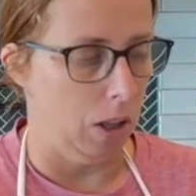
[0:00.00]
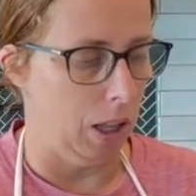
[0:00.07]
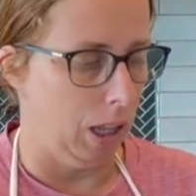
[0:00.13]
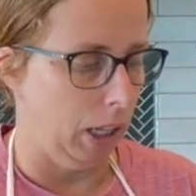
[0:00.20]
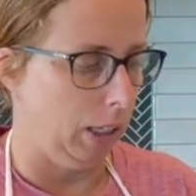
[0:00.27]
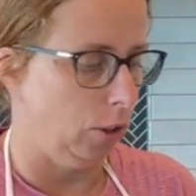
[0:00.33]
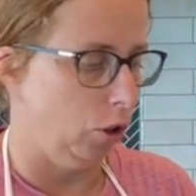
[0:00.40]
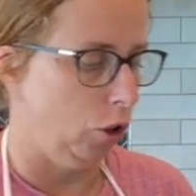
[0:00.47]
I
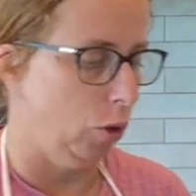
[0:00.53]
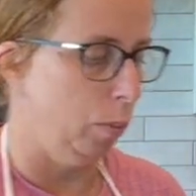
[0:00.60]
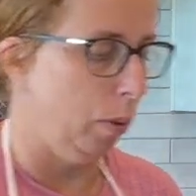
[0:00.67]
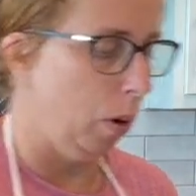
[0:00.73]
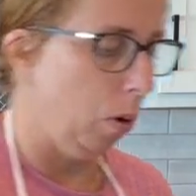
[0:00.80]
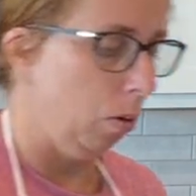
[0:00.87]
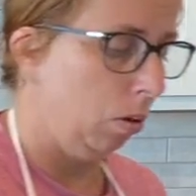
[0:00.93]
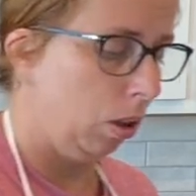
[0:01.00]
like to do
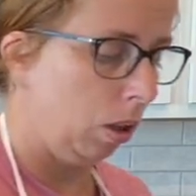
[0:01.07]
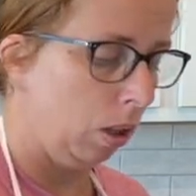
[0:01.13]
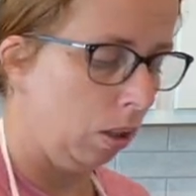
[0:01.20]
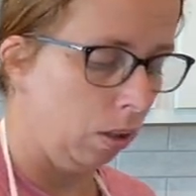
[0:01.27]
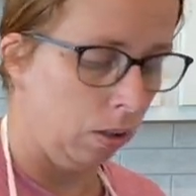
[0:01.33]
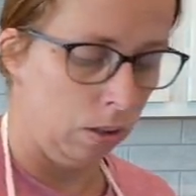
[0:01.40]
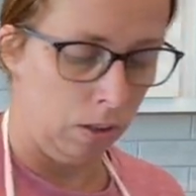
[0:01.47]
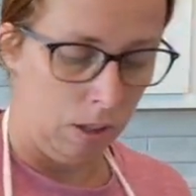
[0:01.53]
both.
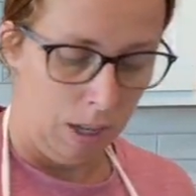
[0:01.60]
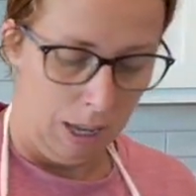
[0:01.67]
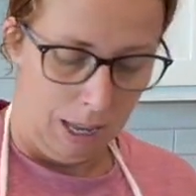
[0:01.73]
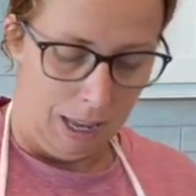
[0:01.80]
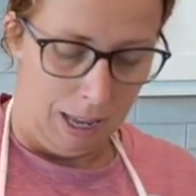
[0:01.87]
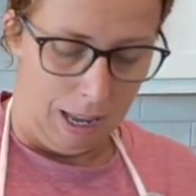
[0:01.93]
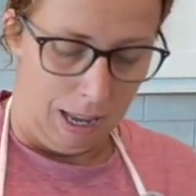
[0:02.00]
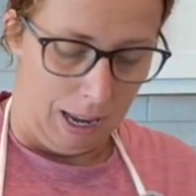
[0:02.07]

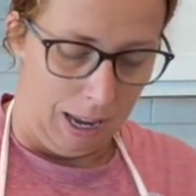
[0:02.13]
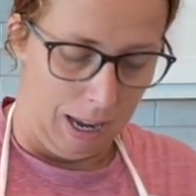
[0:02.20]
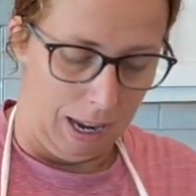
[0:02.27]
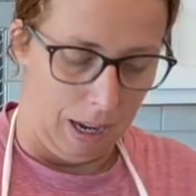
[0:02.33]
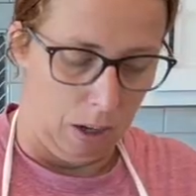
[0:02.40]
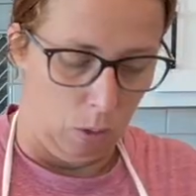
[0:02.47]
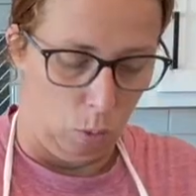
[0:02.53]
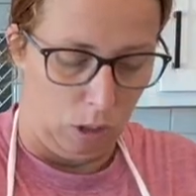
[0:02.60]

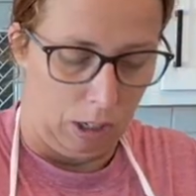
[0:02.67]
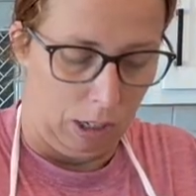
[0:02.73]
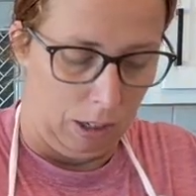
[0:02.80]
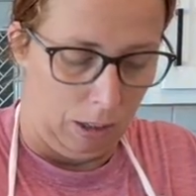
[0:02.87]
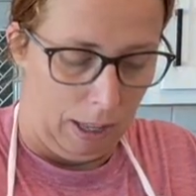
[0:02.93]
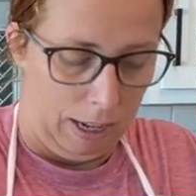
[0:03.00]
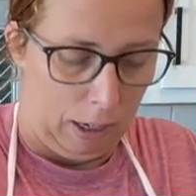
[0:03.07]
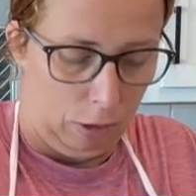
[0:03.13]
And we're gonna
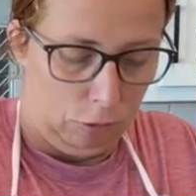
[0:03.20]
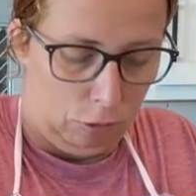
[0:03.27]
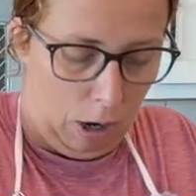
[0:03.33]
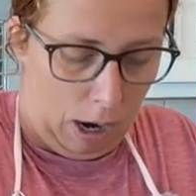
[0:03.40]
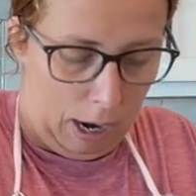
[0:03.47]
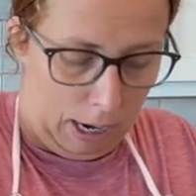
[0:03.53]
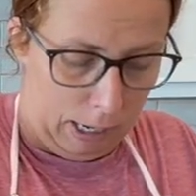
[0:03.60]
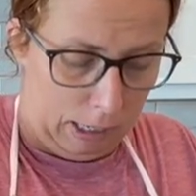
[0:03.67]
let it
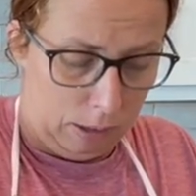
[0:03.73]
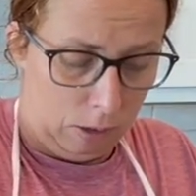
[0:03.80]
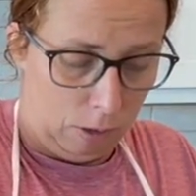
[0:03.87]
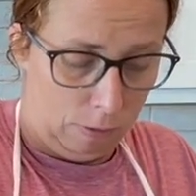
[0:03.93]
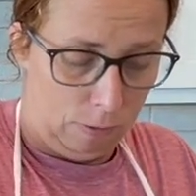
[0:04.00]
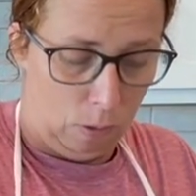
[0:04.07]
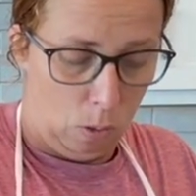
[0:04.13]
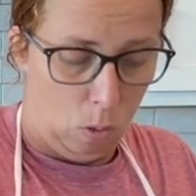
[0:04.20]
rise
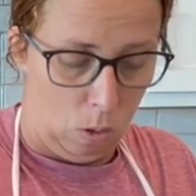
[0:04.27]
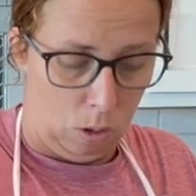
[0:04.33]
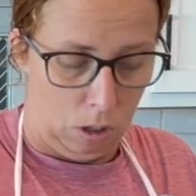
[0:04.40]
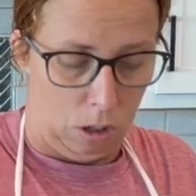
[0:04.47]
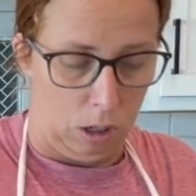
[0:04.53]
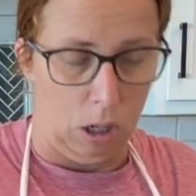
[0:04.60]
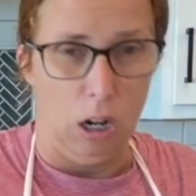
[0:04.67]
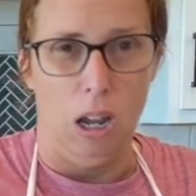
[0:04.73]

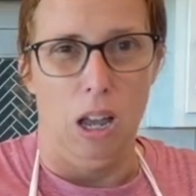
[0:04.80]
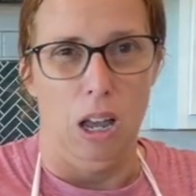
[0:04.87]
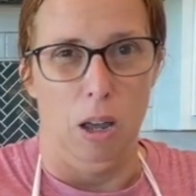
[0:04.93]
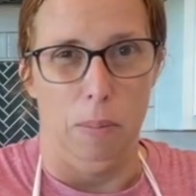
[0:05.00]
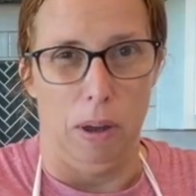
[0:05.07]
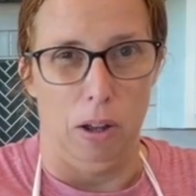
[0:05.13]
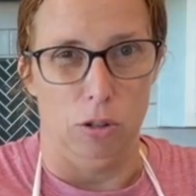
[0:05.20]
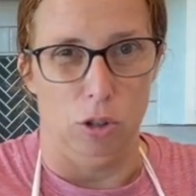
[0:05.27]
for
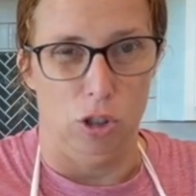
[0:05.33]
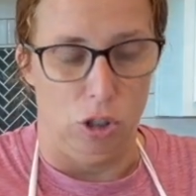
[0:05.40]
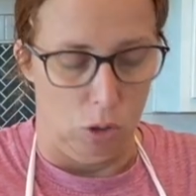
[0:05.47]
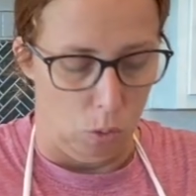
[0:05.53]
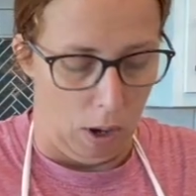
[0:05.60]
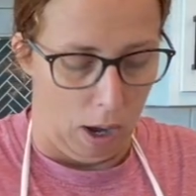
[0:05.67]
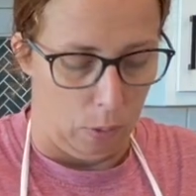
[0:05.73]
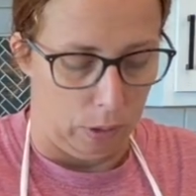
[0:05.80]
about
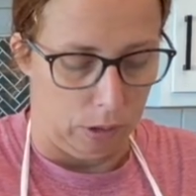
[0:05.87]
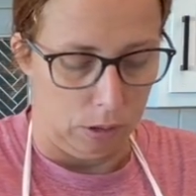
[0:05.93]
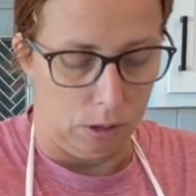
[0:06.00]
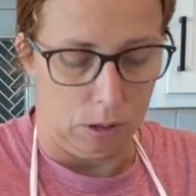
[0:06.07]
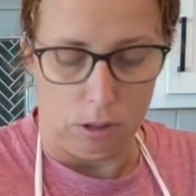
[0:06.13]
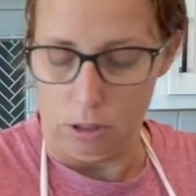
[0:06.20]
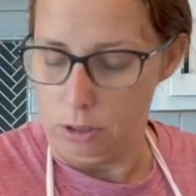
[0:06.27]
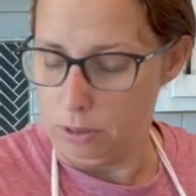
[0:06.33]
2
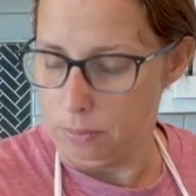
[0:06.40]
hours.